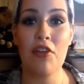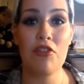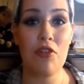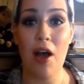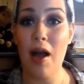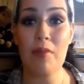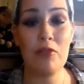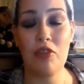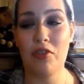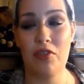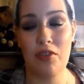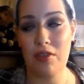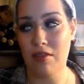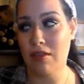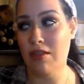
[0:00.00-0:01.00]
So
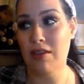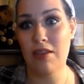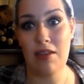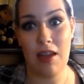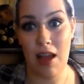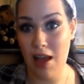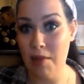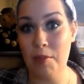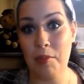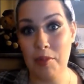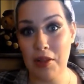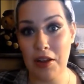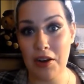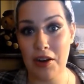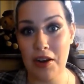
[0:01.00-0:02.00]
I'm
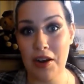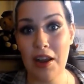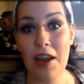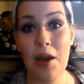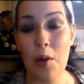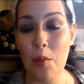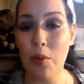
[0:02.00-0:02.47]
a bleeder.